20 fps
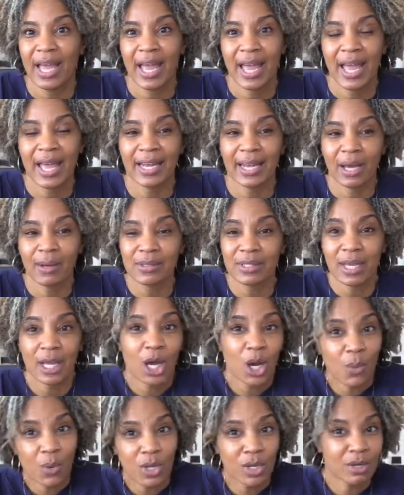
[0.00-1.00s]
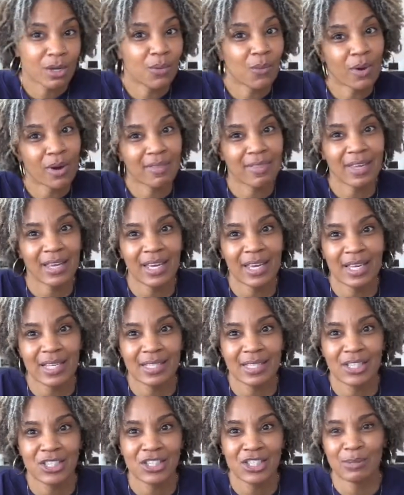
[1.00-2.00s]
And I was like, oh, well, you can wear
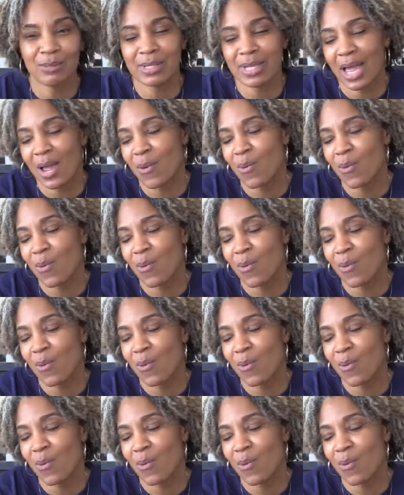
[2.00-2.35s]
these. And she was like,